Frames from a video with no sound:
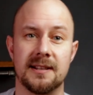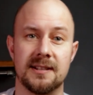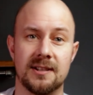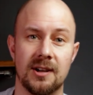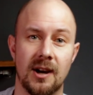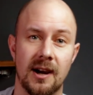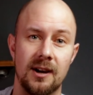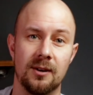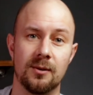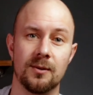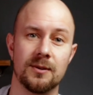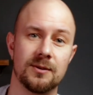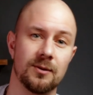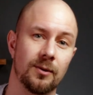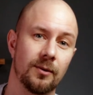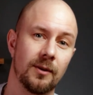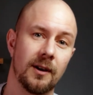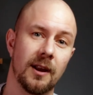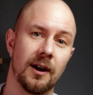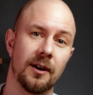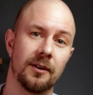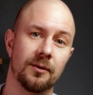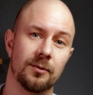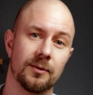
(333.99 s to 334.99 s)
styles
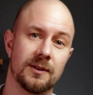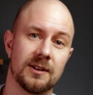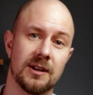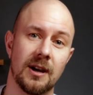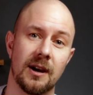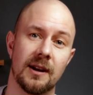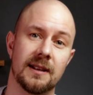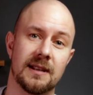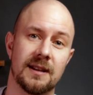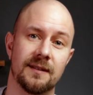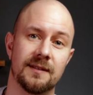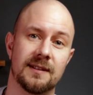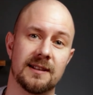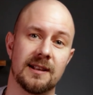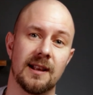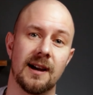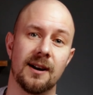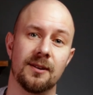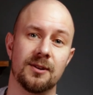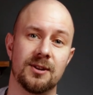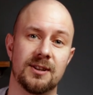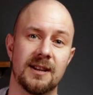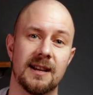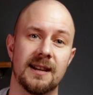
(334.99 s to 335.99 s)
or load alternative
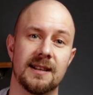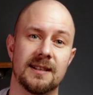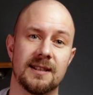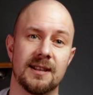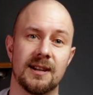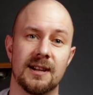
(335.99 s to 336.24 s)
style sheets